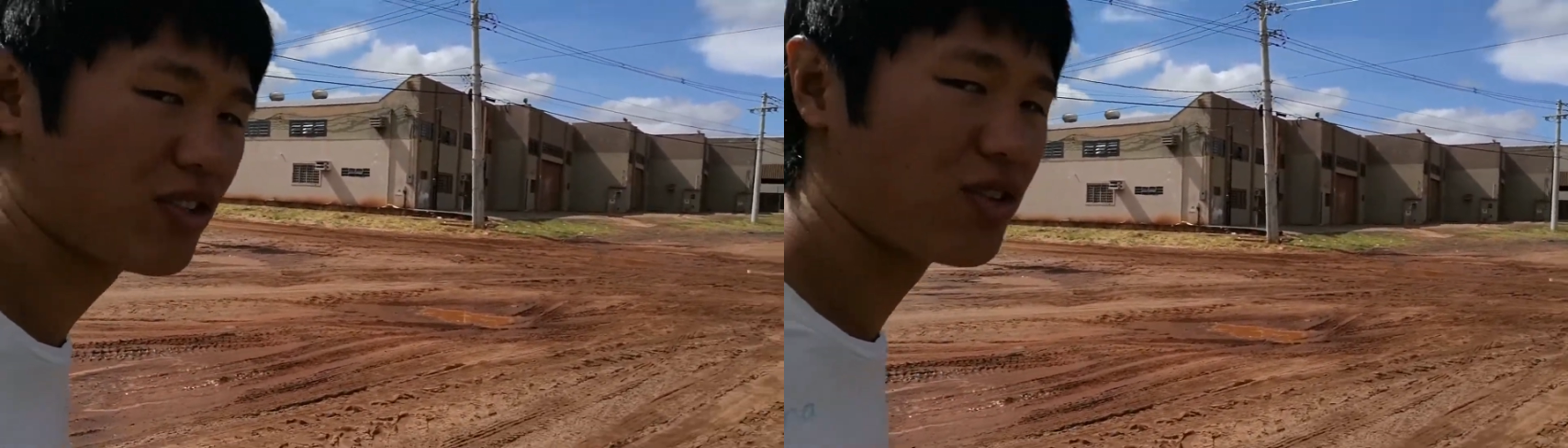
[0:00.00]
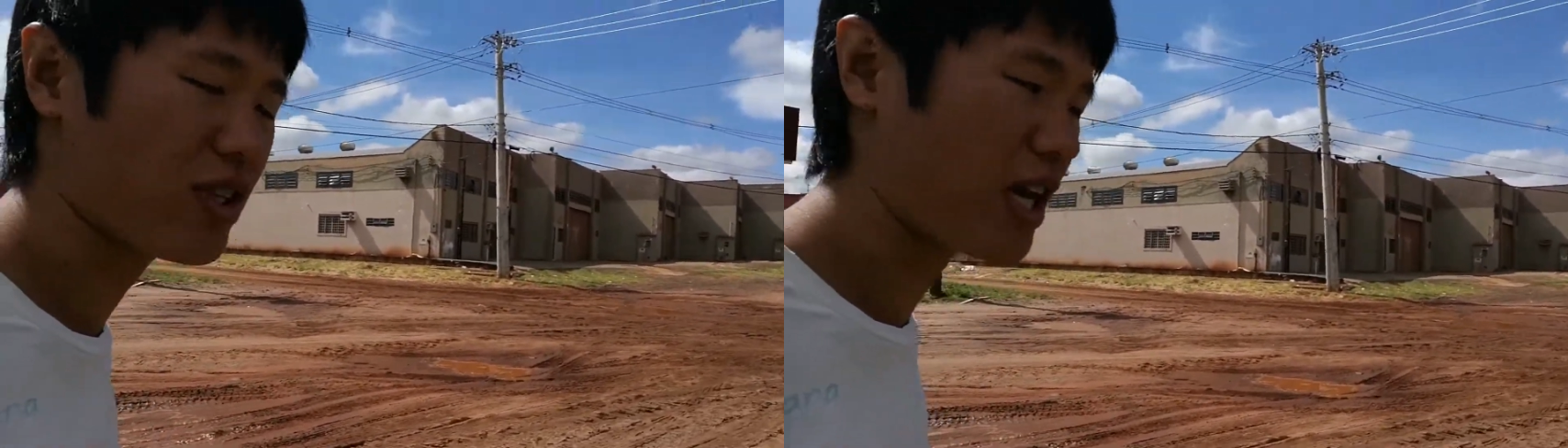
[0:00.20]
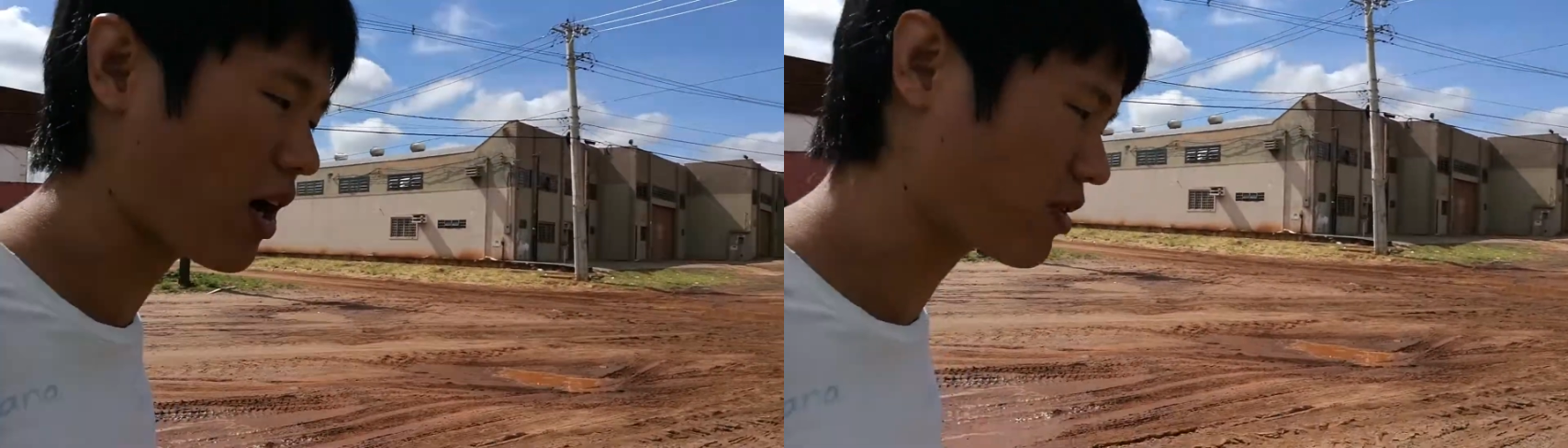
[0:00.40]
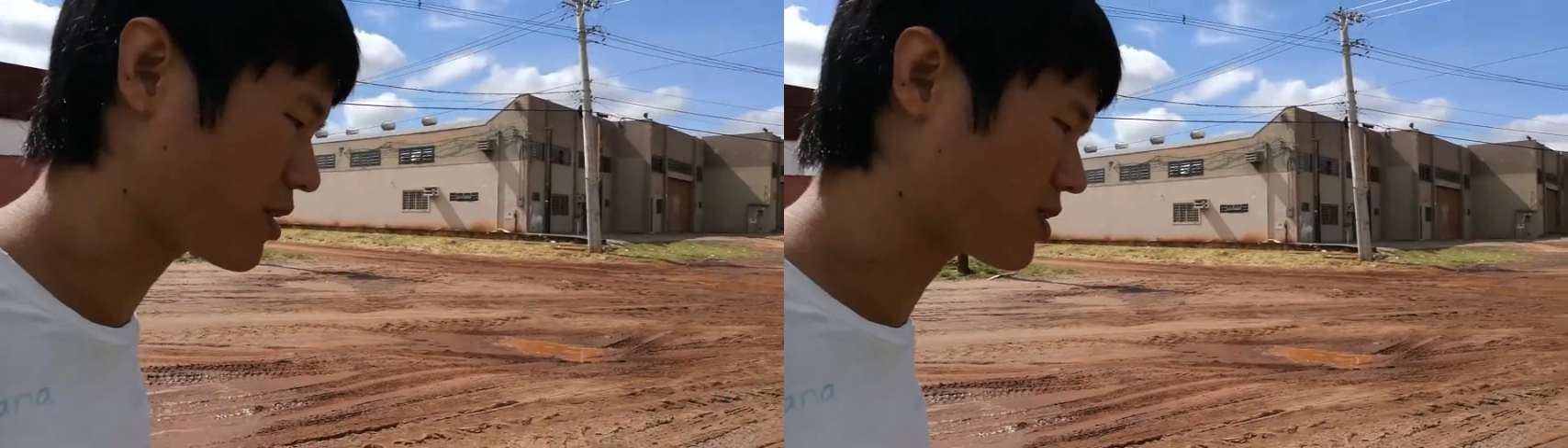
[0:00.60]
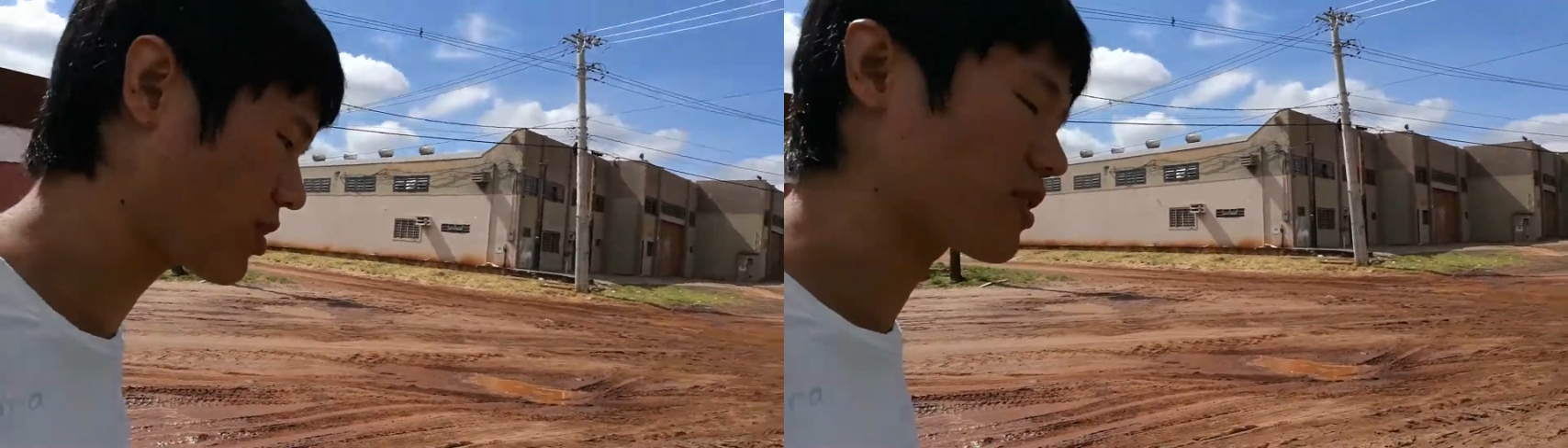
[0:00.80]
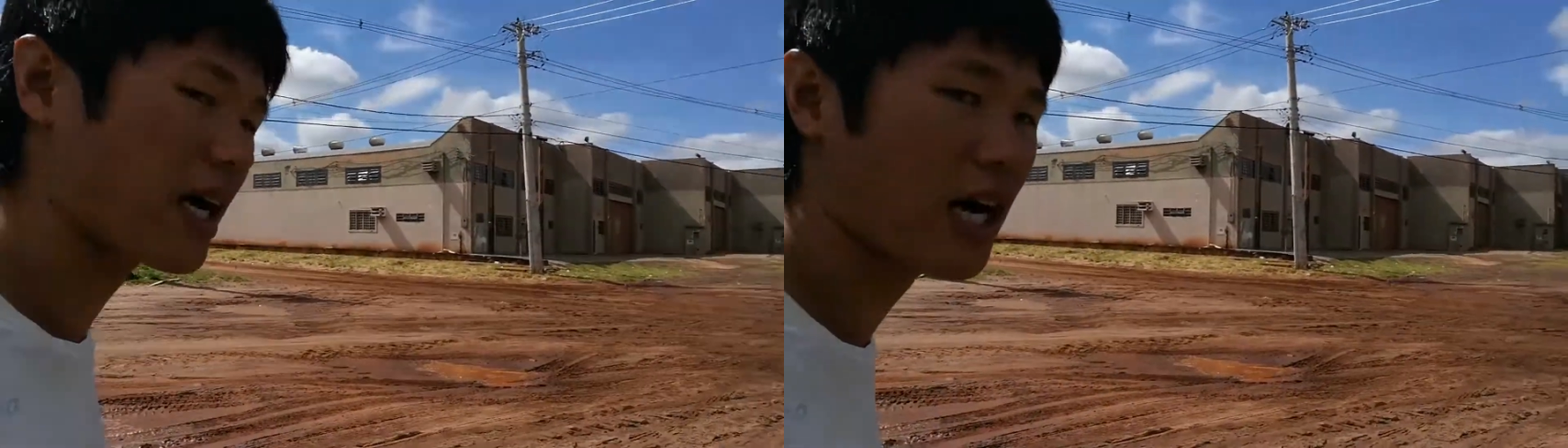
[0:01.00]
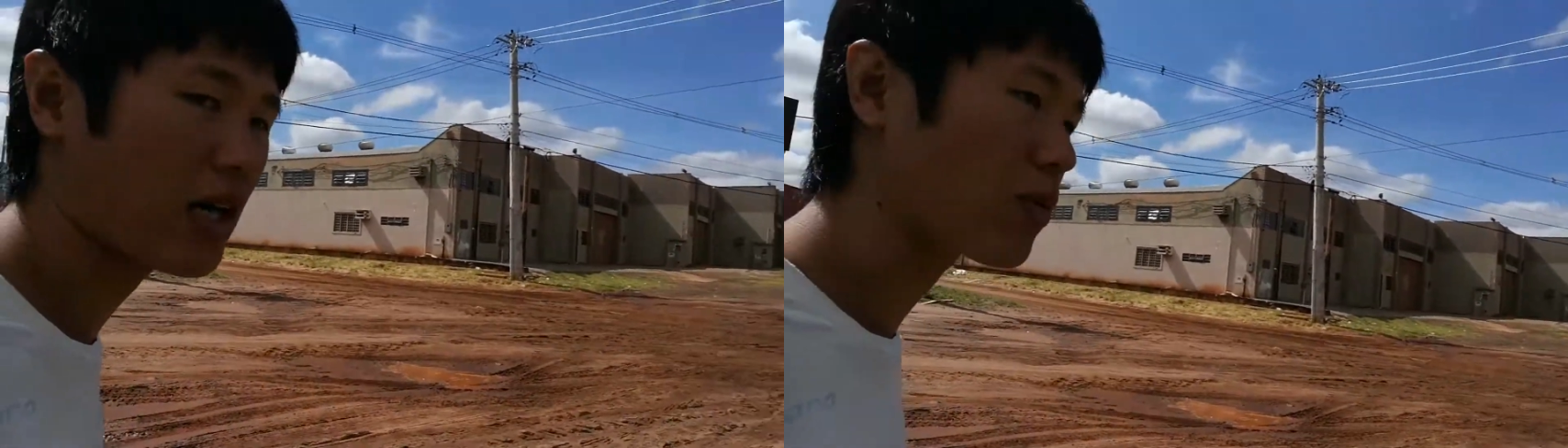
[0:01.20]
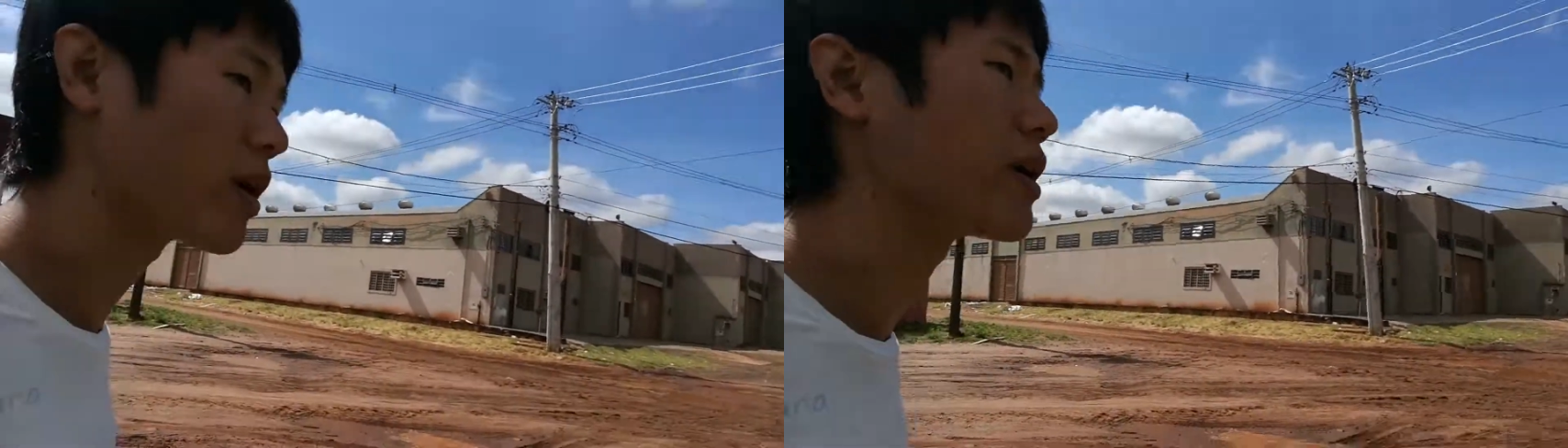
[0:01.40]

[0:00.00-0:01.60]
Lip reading: 3 hours on the highway